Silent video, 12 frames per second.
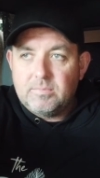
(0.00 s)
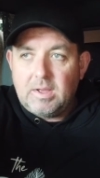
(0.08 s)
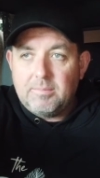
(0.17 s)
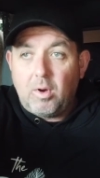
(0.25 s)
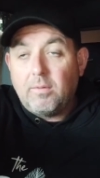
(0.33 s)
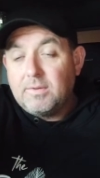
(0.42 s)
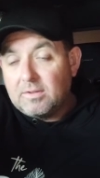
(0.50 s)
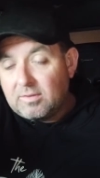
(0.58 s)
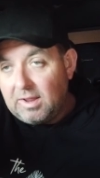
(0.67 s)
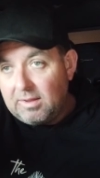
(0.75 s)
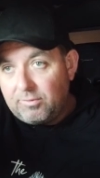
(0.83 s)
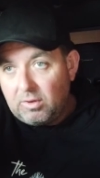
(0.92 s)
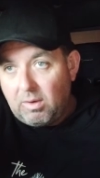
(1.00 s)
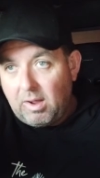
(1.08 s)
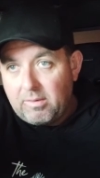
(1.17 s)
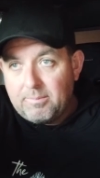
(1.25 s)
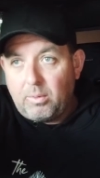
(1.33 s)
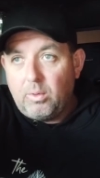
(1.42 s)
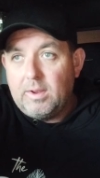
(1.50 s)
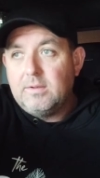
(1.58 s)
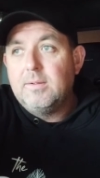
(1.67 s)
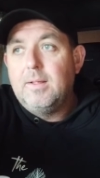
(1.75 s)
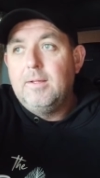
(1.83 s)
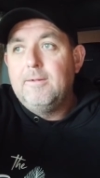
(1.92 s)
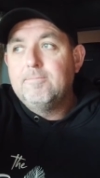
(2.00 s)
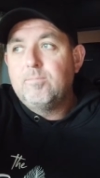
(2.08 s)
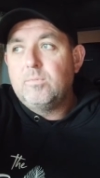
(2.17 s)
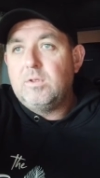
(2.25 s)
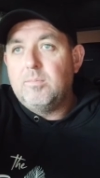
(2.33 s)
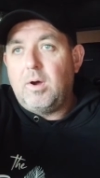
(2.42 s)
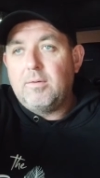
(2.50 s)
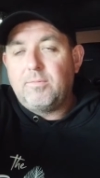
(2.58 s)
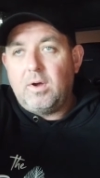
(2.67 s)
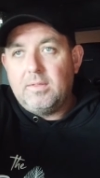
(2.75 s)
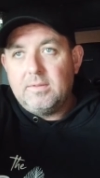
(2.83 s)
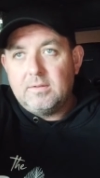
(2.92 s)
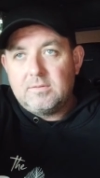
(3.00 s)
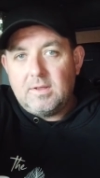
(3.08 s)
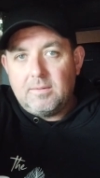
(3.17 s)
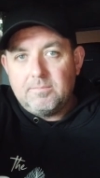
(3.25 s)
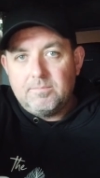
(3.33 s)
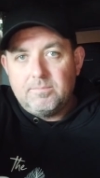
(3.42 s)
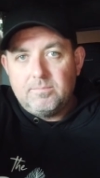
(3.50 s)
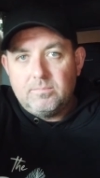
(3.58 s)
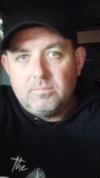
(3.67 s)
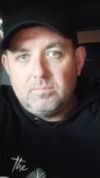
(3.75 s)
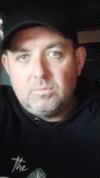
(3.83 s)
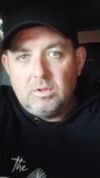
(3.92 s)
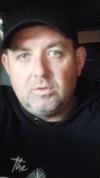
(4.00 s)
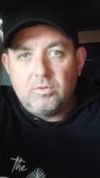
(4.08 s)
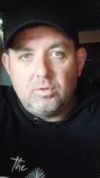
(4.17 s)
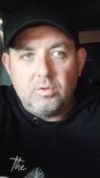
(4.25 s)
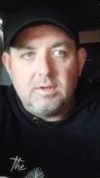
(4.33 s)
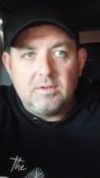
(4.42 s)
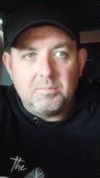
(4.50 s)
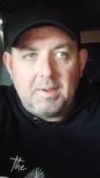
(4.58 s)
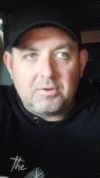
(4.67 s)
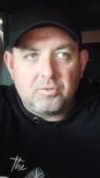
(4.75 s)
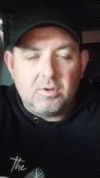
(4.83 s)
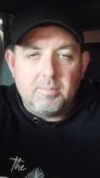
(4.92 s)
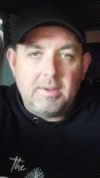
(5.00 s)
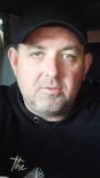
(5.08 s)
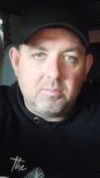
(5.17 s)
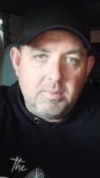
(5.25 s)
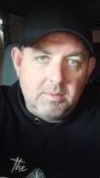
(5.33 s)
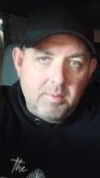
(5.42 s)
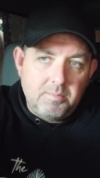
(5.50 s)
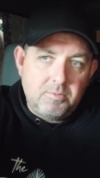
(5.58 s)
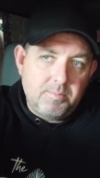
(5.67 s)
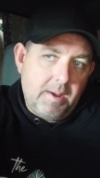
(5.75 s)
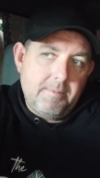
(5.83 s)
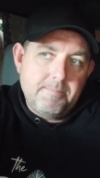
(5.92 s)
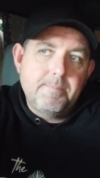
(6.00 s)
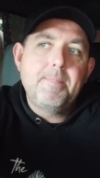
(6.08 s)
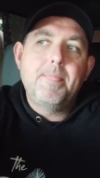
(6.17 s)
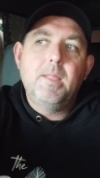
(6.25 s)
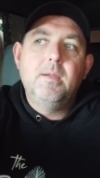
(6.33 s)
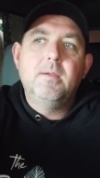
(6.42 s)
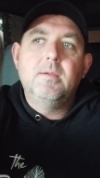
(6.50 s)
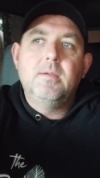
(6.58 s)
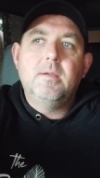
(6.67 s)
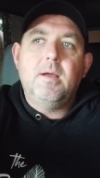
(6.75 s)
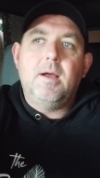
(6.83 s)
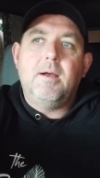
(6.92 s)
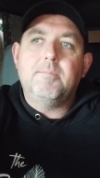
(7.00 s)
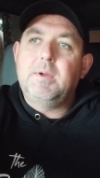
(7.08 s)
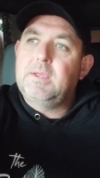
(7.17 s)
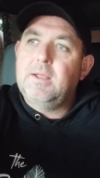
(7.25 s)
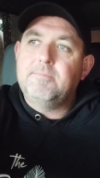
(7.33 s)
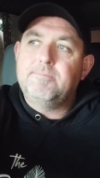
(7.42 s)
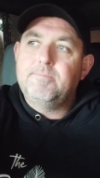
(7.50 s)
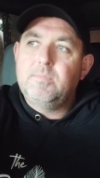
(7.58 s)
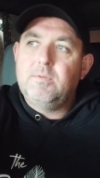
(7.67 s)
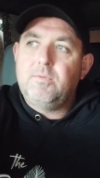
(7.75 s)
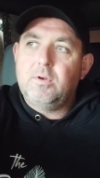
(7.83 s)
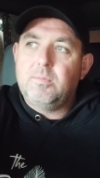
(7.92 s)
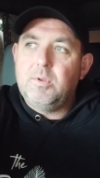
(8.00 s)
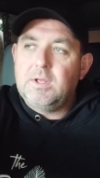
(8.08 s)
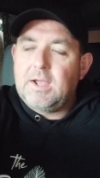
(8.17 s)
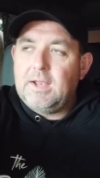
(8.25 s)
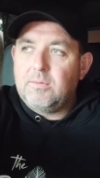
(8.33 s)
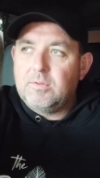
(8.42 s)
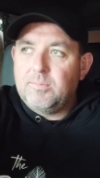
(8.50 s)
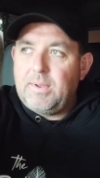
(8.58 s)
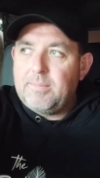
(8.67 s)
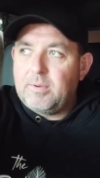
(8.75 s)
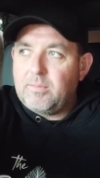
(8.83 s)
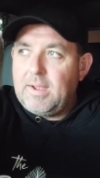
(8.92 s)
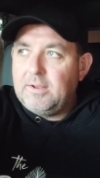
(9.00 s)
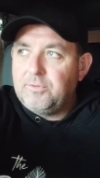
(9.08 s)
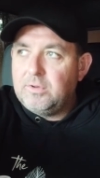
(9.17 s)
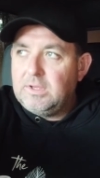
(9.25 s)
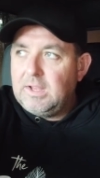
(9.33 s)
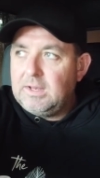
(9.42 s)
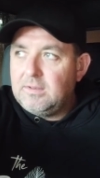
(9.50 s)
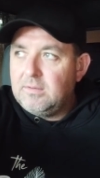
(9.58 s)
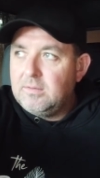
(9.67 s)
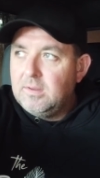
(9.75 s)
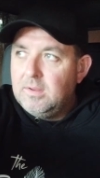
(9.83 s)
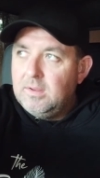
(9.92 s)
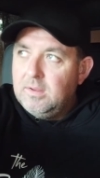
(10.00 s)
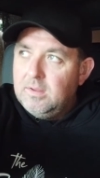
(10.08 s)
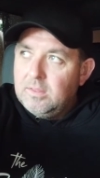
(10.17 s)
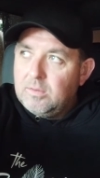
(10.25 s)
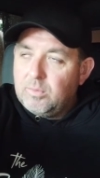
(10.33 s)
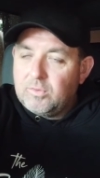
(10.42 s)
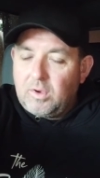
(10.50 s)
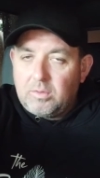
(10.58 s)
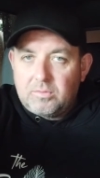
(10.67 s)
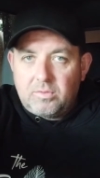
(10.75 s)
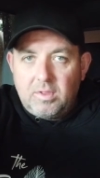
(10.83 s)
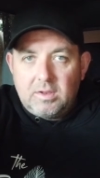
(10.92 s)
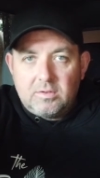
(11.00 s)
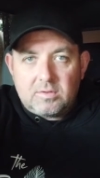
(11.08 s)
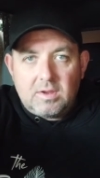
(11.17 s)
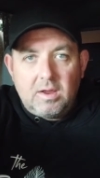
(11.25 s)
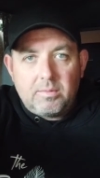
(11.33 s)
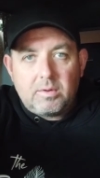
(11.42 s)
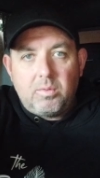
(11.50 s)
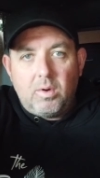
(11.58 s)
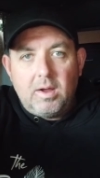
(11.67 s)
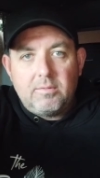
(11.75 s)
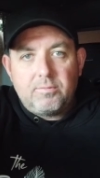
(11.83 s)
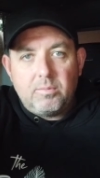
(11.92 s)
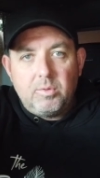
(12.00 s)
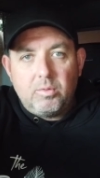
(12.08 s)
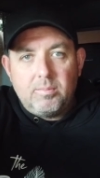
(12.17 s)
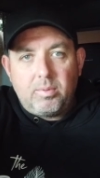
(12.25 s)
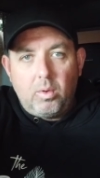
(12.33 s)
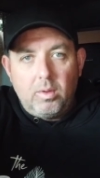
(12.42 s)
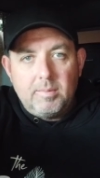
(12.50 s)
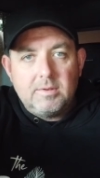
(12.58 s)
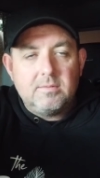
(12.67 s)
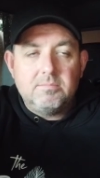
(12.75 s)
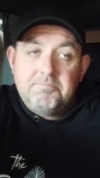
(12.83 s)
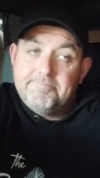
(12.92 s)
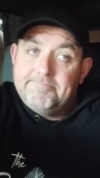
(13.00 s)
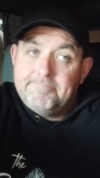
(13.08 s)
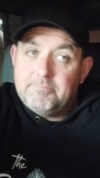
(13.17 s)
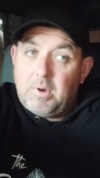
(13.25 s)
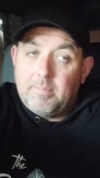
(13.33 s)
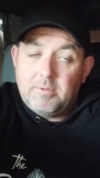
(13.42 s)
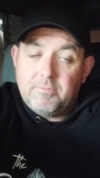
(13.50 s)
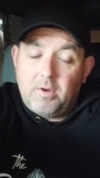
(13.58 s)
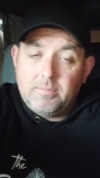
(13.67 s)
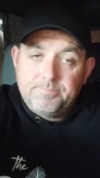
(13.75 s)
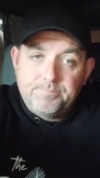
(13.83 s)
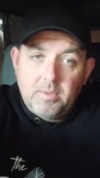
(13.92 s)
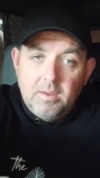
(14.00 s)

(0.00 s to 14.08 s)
Um, obviously, if you are employed, you might find that um, you do need to make sure you meet some minimums, but um, again, if you're communicating with the people around you and you're getting the results that are required from your employment, might be fine.